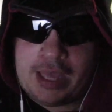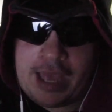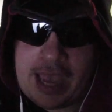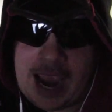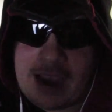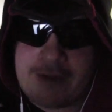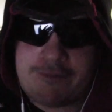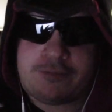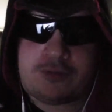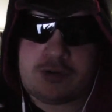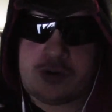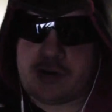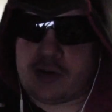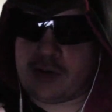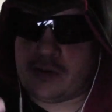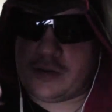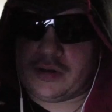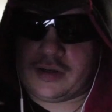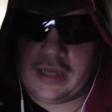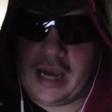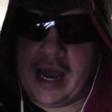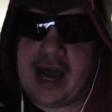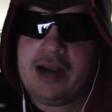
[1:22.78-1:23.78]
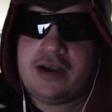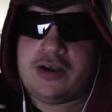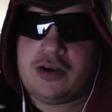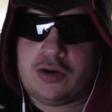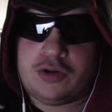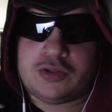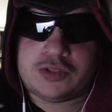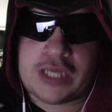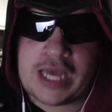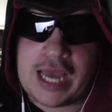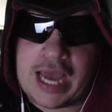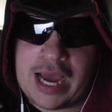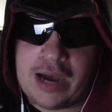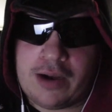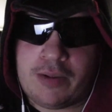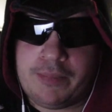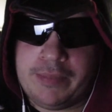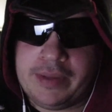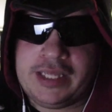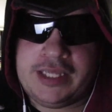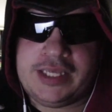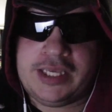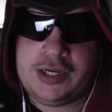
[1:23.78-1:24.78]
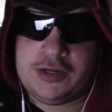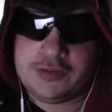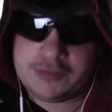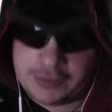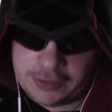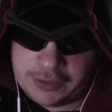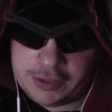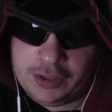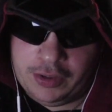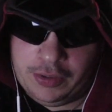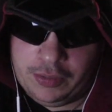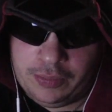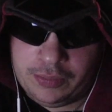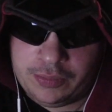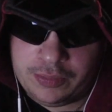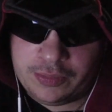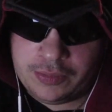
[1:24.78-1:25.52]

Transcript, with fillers: after God knows how many years ago.